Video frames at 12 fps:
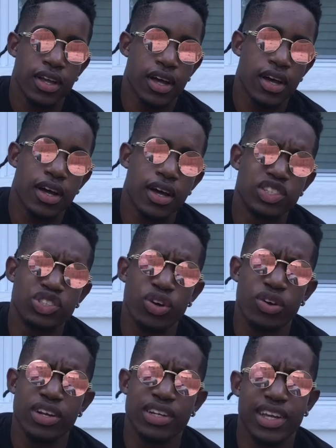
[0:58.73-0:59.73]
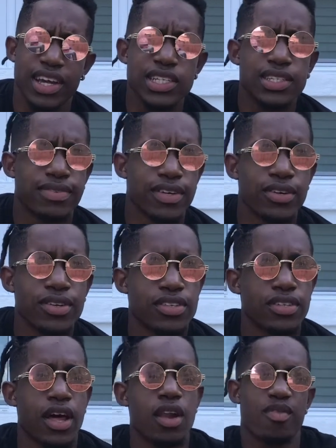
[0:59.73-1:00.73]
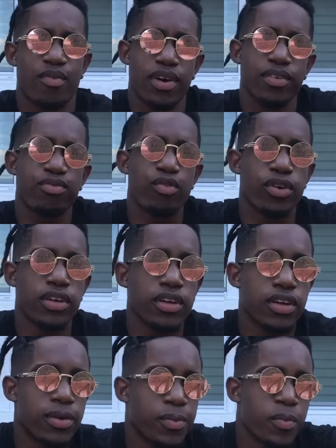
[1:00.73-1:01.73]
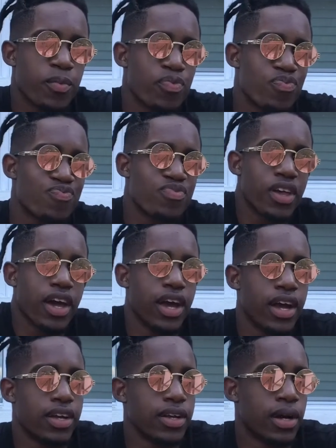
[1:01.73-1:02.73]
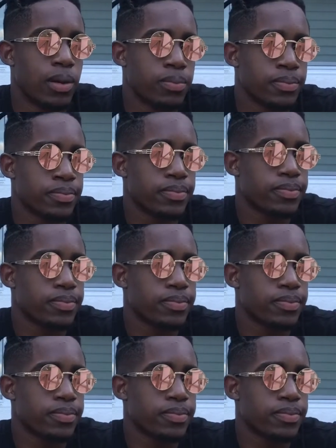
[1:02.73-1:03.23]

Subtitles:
I started in Gainesville. There's a lot of them around Florida, and